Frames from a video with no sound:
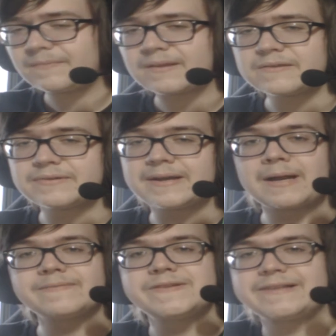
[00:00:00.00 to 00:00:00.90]
you can
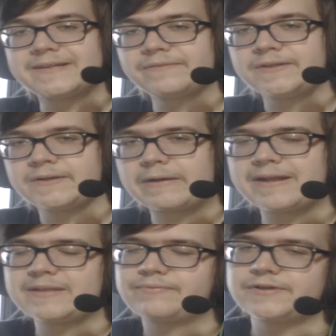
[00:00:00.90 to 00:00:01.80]
obviously like the video, I would
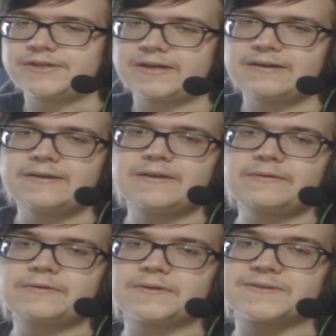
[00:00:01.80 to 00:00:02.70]
highly appreciate it.
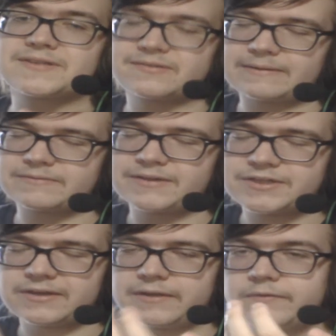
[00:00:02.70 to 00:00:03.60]
You can also subscribe to my
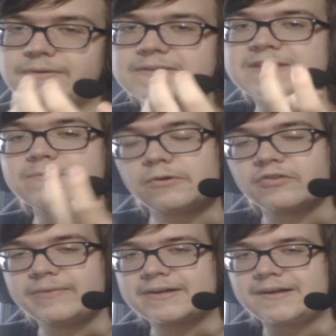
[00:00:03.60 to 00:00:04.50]
channel if you want to see more
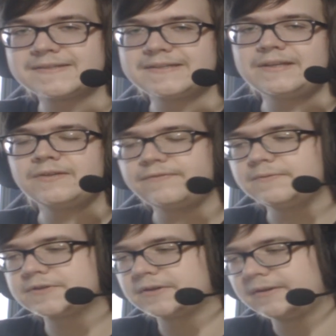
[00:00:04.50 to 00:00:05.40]
of my content in the
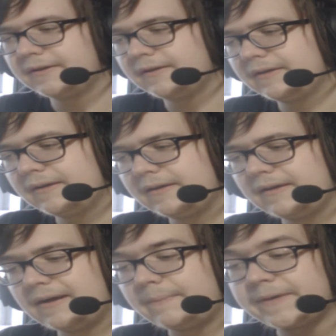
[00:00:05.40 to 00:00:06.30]
future.
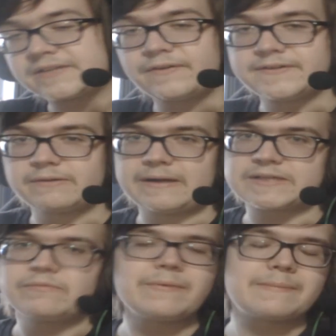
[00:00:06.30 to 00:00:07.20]
Next Fairy Tale reaction
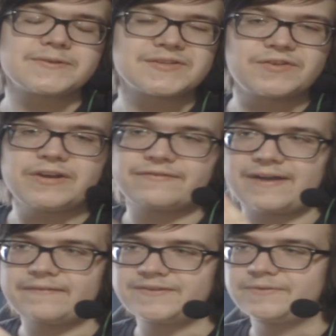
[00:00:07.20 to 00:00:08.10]
will be episodes
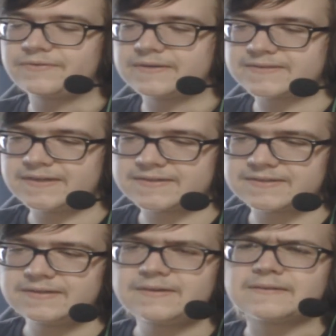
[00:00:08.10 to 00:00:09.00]
35 to 36.
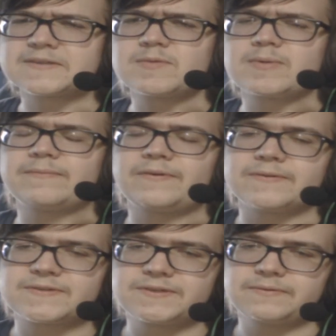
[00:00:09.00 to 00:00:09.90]
Those will be up very
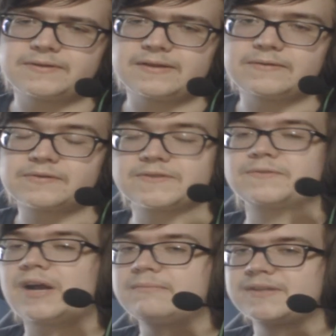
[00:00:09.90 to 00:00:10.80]
soon. You can also
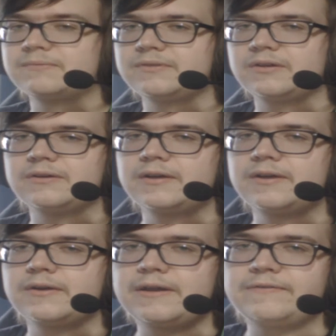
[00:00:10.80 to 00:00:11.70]
comment down below
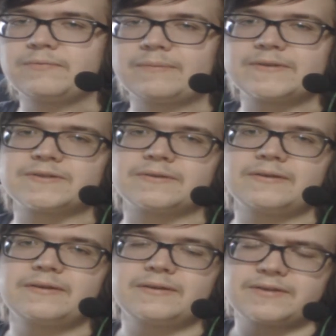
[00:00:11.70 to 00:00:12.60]
if you want
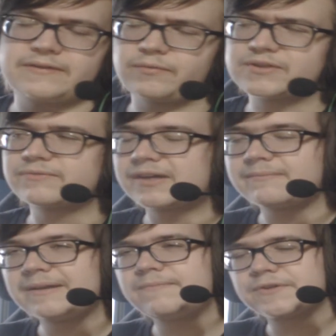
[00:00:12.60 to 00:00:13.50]
to
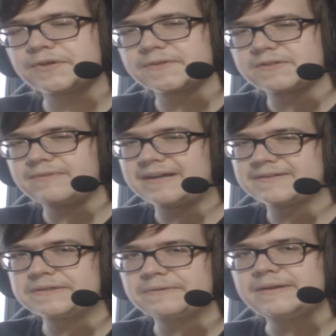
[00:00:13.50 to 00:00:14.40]
recommend me shows to react
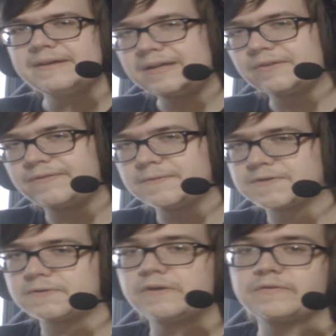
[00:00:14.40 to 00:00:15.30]
to in the future,
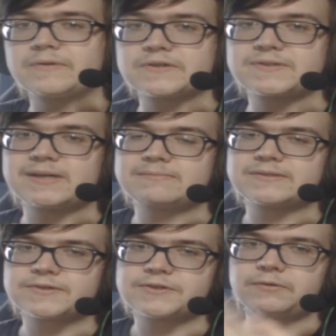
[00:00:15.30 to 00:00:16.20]
or if you want to just talk about
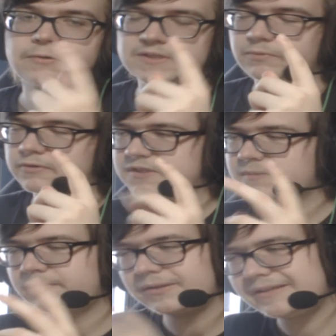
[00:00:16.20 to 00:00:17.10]
this show, no spoilers,
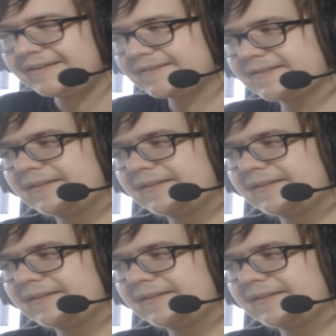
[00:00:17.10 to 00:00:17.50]
please.